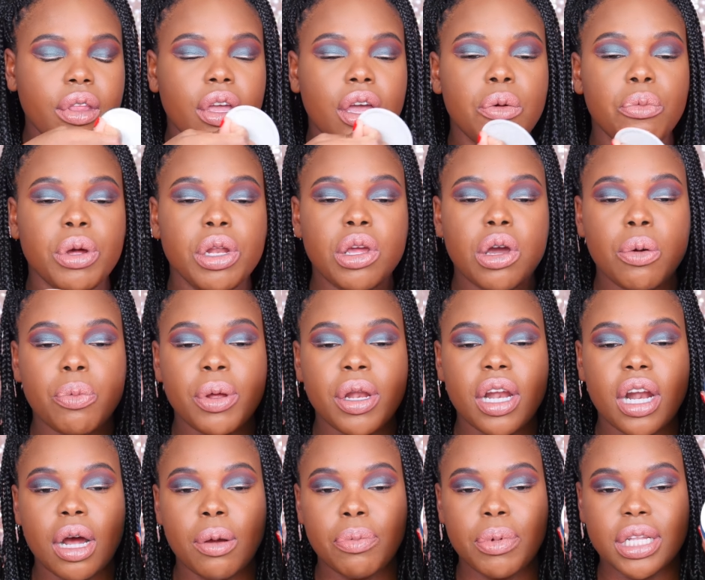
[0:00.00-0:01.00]
and when you open
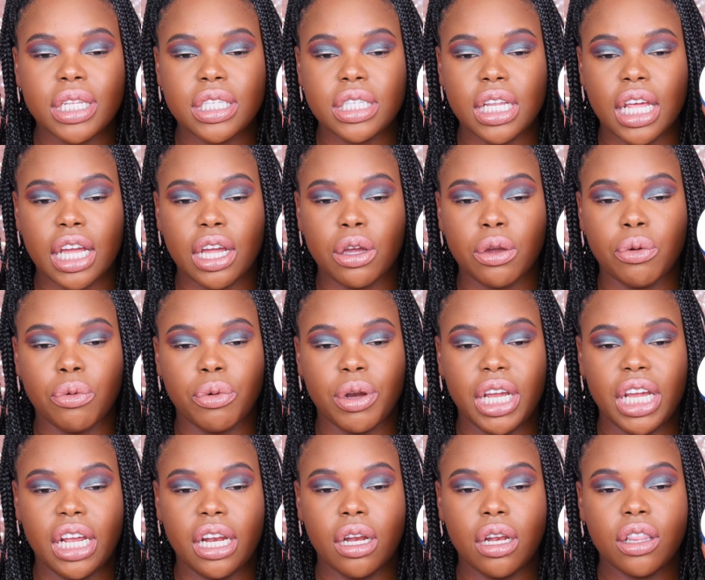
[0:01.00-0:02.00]
it up, it's like
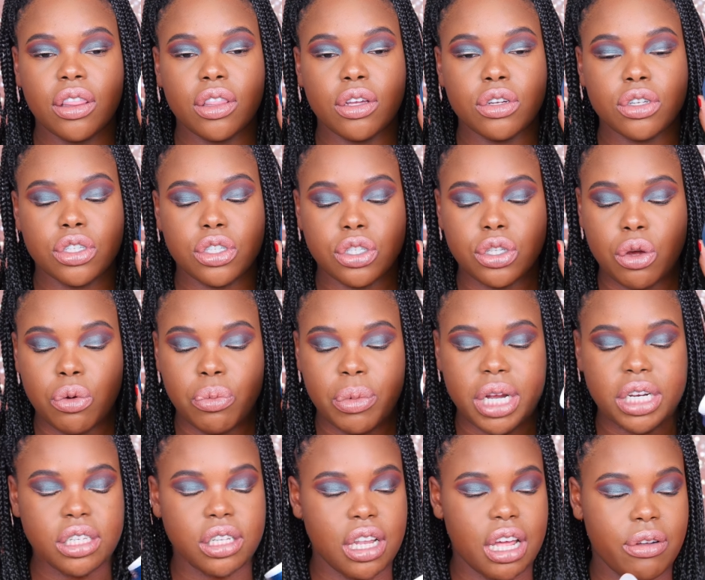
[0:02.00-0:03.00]
green. There's so
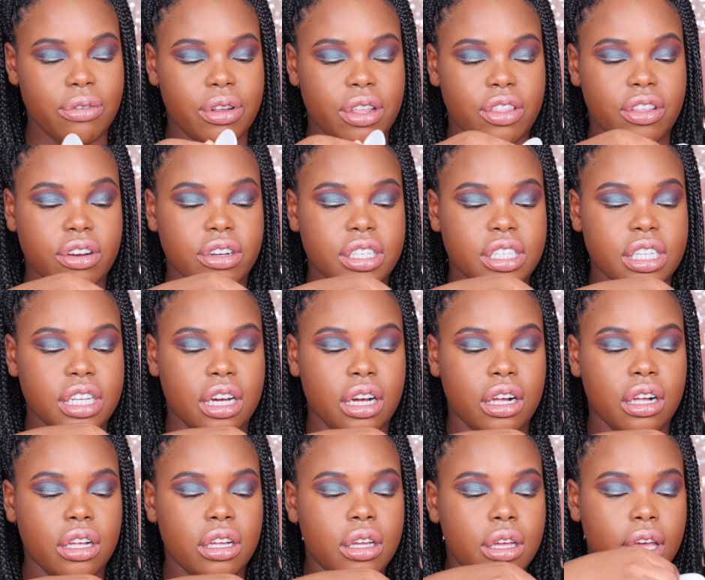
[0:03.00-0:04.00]
much left in there
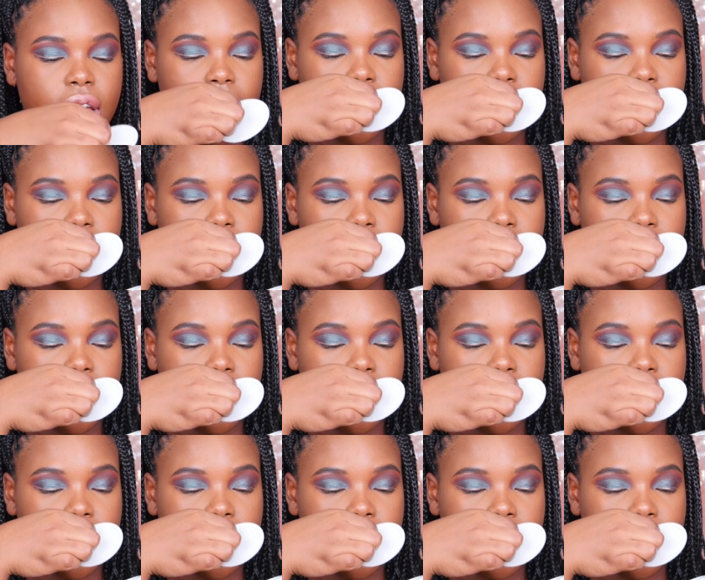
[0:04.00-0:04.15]
still.